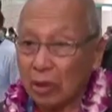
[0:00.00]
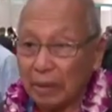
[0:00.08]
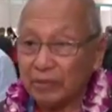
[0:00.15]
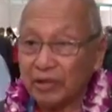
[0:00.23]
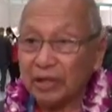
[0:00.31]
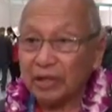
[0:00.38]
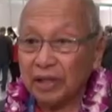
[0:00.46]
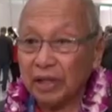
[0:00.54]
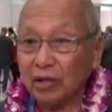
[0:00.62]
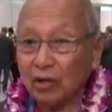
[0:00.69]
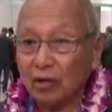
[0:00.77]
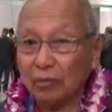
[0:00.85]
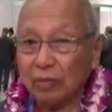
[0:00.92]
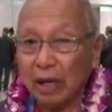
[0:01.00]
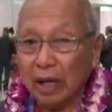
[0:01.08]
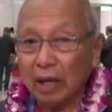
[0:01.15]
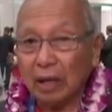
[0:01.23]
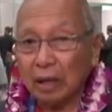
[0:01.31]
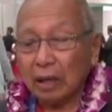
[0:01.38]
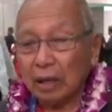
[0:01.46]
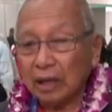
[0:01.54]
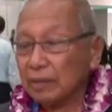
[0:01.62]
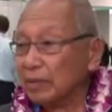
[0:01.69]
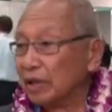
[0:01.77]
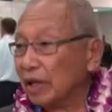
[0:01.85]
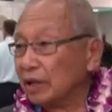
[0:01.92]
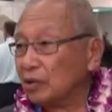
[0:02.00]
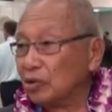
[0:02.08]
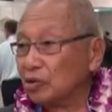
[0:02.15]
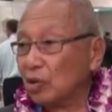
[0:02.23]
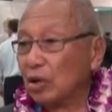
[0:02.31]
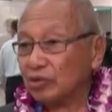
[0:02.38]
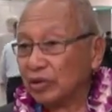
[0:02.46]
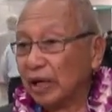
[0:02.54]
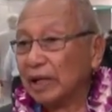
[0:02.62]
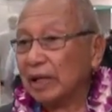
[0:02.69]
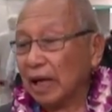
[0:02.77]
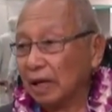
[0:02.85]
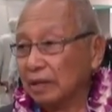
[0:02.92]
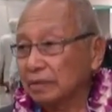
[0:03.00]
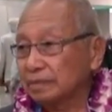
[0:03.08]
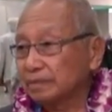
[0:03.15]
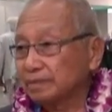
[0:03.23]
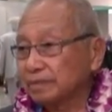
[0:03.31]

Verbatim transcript: This Filipino-American delegate says Americans should be